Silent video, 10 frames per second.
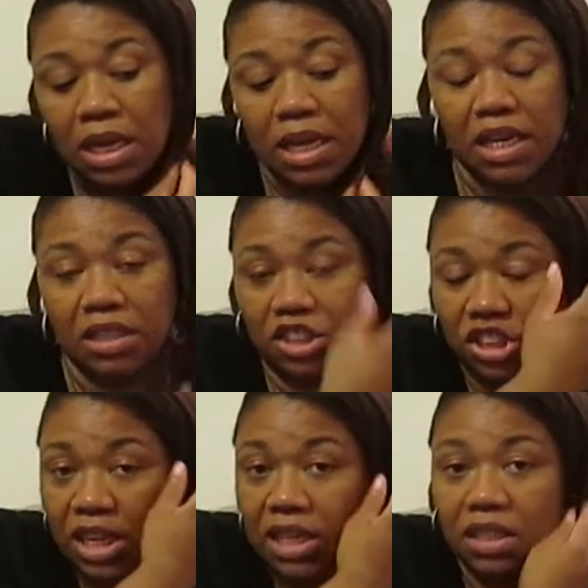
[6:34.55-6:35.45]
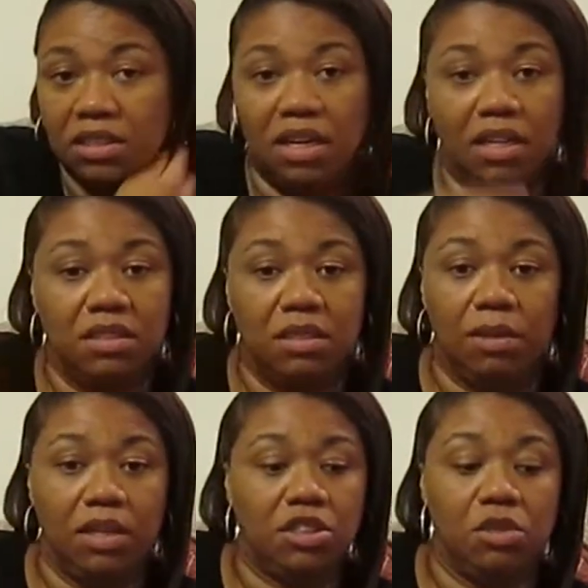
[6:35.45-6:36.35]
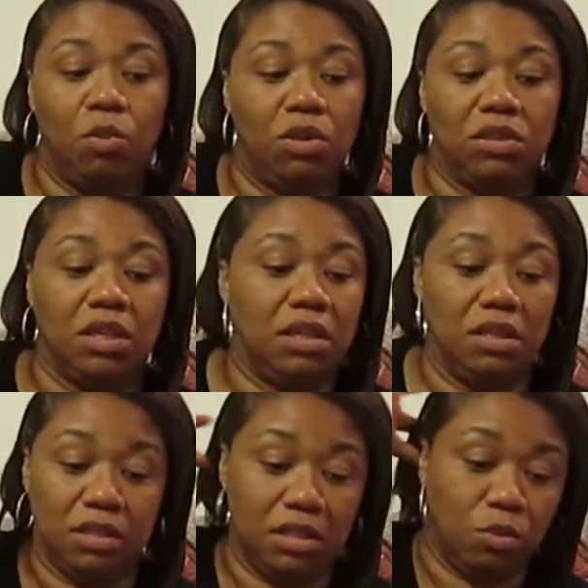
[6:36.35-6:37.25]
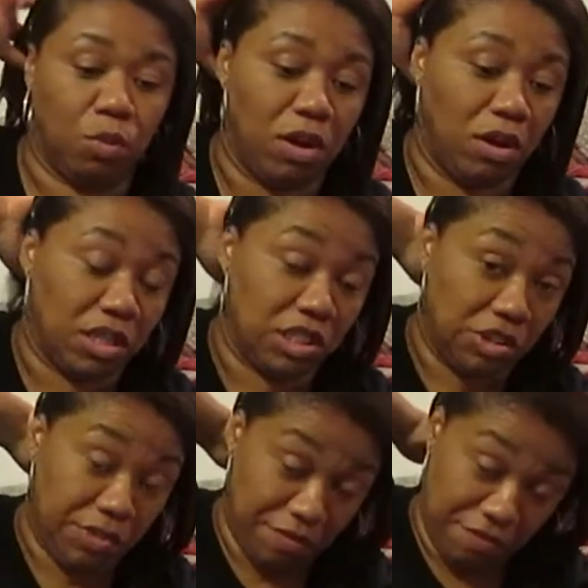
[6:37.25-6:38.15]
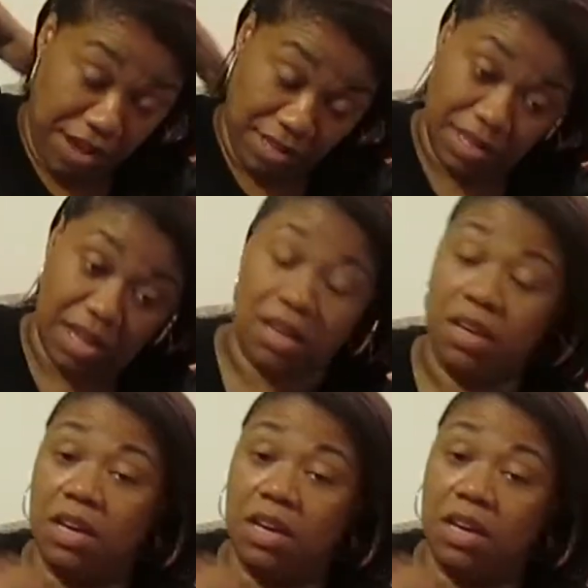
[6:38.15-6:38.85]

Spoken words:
And Shay does not seem like she wants kids as well, considering the fact that